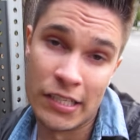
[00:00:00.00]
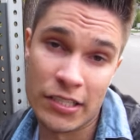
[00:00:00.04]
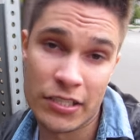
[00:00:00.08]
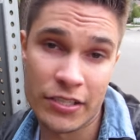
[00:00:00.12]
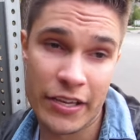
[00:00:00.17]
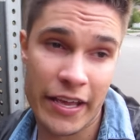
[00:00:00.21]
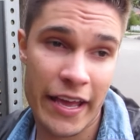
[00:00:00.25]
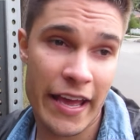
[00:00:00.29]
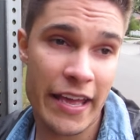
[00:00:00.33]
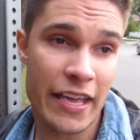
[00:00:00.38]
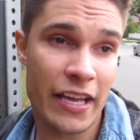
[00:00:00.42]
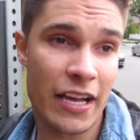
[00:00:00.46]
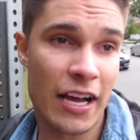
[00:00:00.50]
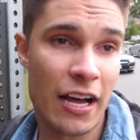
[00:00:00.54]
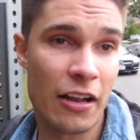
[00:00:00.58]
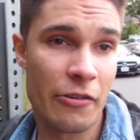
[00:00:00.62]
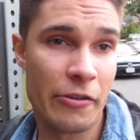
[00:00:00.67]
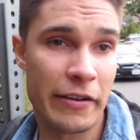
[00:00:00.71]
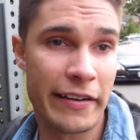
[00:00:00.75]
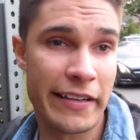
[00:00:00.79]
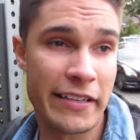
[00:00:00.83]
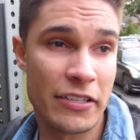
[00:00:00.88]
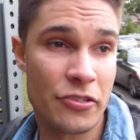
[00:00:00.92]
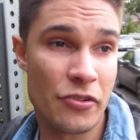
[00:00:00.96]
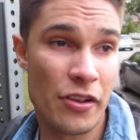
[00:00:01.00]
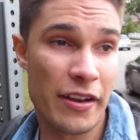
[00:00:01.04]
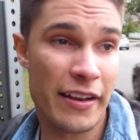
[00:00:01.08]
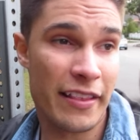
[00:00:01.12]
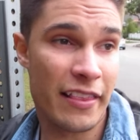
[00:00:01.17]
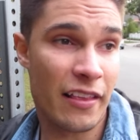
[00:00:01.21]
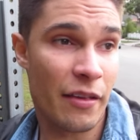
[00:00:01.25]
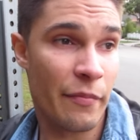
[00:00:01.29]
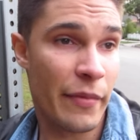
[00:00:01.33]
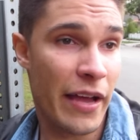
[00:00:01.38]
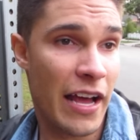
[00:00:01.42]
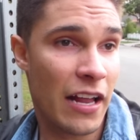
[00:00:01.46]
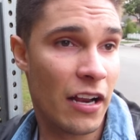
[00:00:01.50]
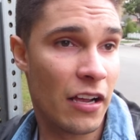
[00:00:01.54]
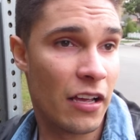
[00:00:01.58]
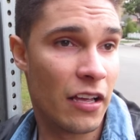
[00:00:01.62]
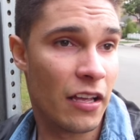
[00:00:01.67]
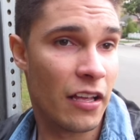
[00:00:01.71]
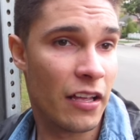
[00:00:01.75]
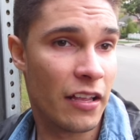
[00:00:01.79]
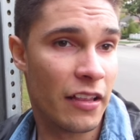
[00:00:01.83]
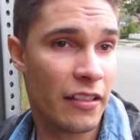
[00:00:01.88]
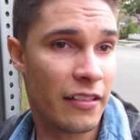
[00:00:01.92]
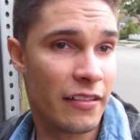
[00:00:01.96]
so yeah you can't really do anything about it
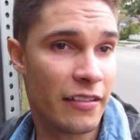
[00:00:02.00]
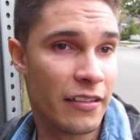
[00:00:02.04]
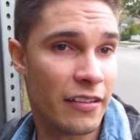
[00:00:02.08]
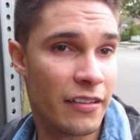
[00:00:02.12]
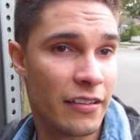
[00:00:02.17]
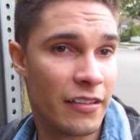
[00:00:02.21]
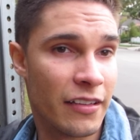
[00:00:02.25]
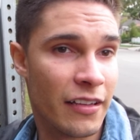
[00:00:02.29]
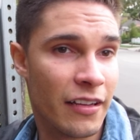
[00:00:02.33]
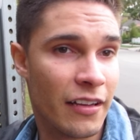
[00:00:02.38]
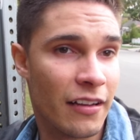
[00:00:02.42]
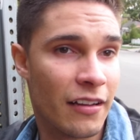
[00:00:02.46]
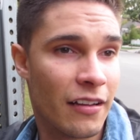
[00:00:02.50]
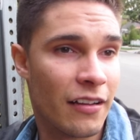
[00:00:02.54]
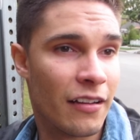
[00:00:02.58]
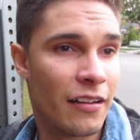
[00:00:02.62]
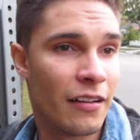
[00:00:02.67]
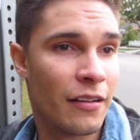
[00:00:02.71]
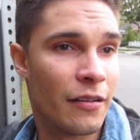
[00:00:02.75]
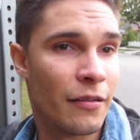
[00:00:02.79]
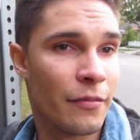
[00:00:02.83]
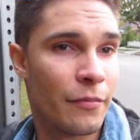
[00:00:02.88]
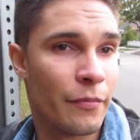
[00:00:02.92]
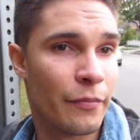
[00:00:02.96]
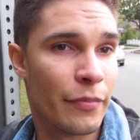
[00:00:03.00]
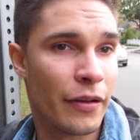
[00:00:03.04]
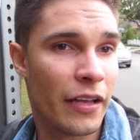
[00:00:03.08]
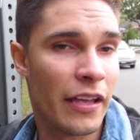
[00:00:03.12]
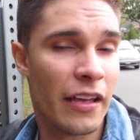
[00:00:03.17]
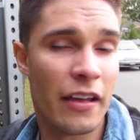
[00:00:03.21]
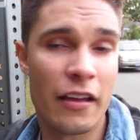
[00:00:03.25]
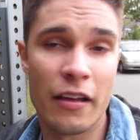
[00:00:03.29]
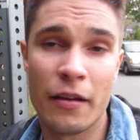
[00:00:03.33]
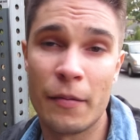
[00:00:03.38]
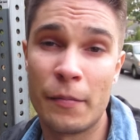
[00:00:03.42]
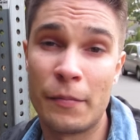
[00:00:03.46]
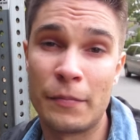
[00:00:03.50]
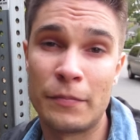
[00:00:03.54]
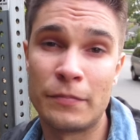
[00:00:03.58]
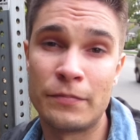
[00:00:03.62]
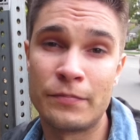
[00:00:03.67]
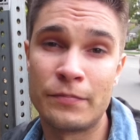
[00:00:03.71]
um, but yeah